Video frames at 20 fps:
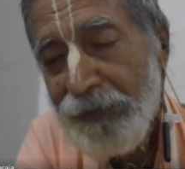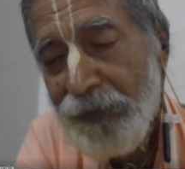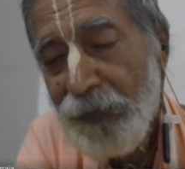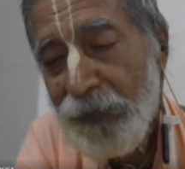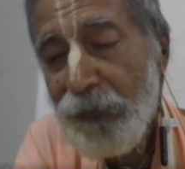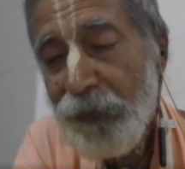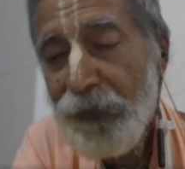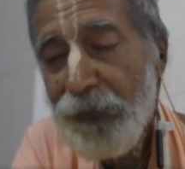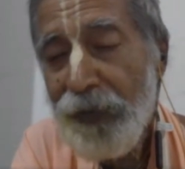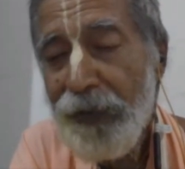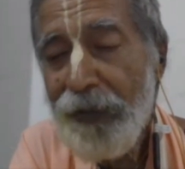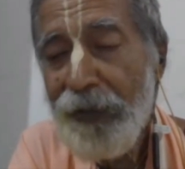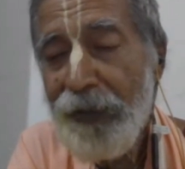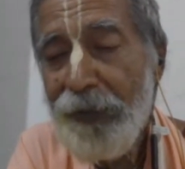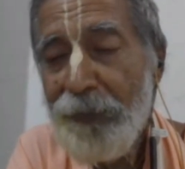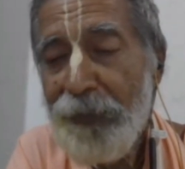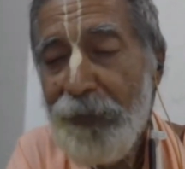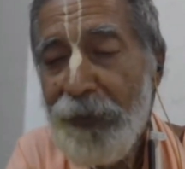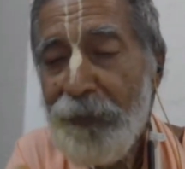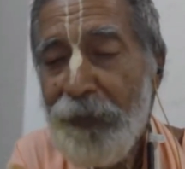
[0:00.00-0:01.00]

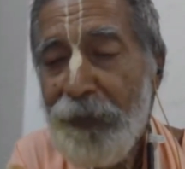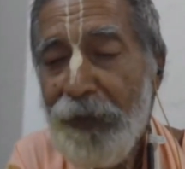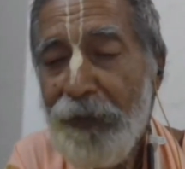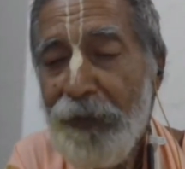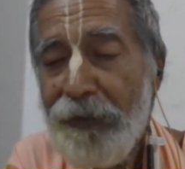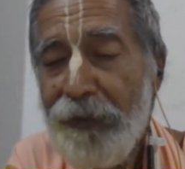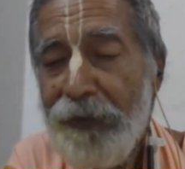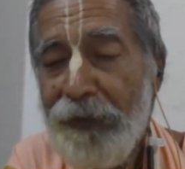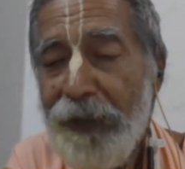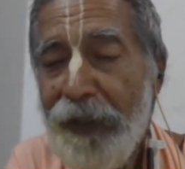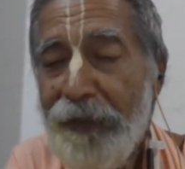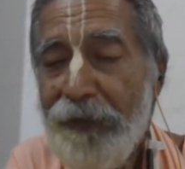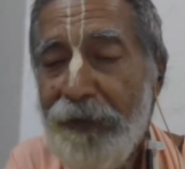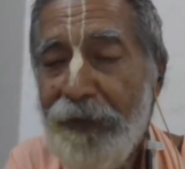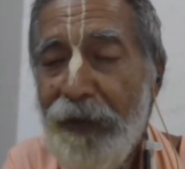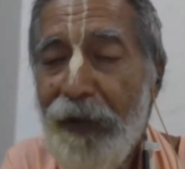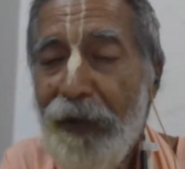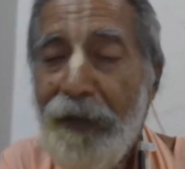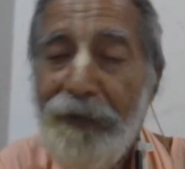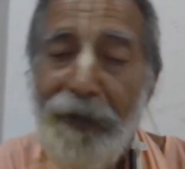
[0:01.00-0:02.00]
usually people
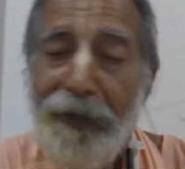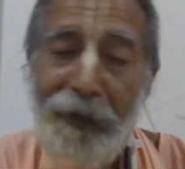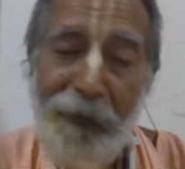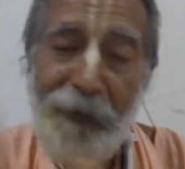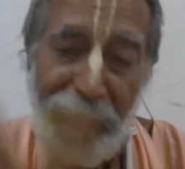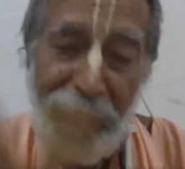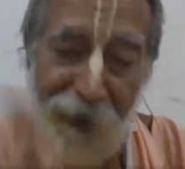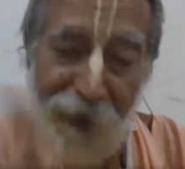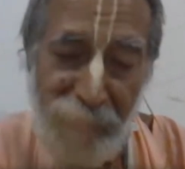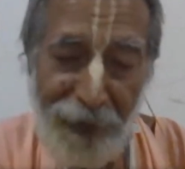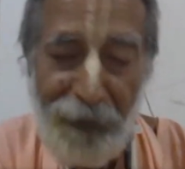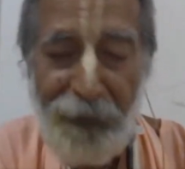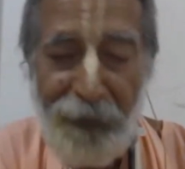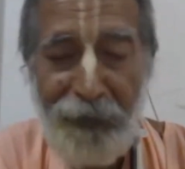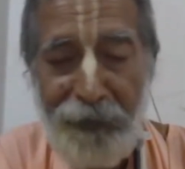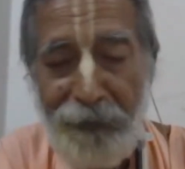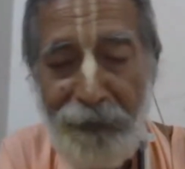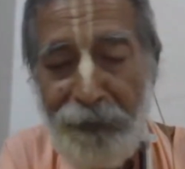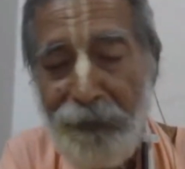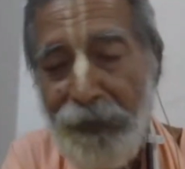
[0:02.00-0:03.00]
get other way around
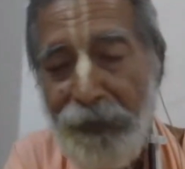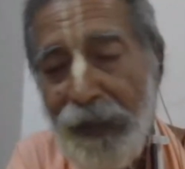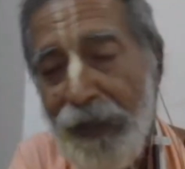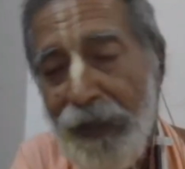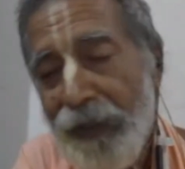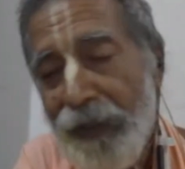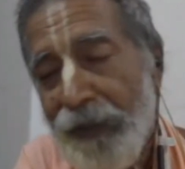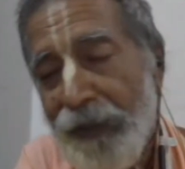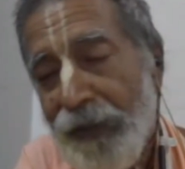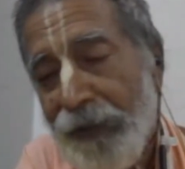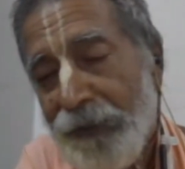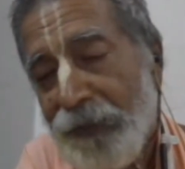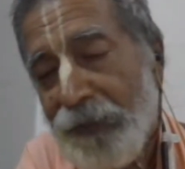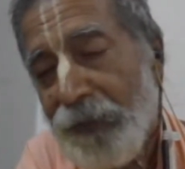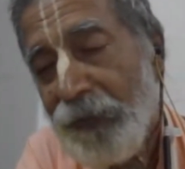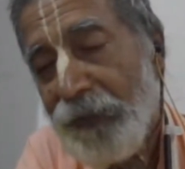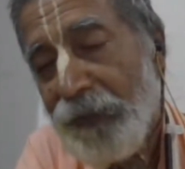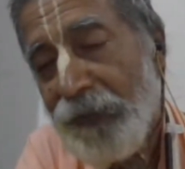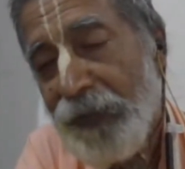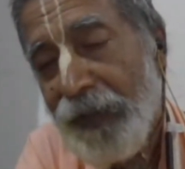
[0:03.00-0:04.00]
by
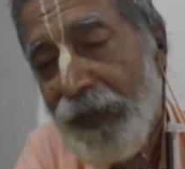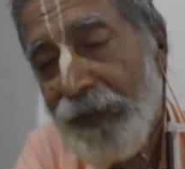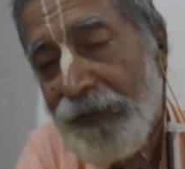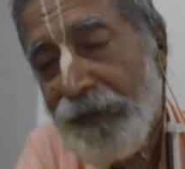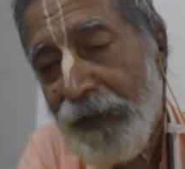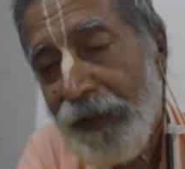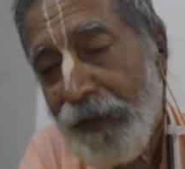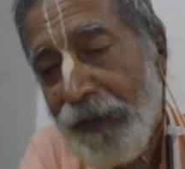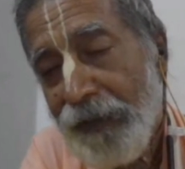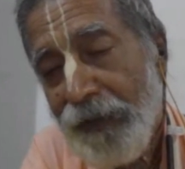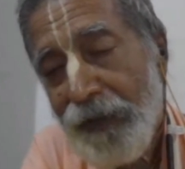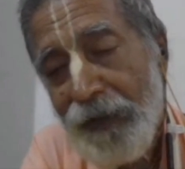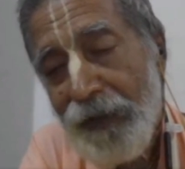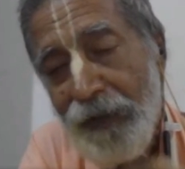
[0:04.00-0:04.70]
associating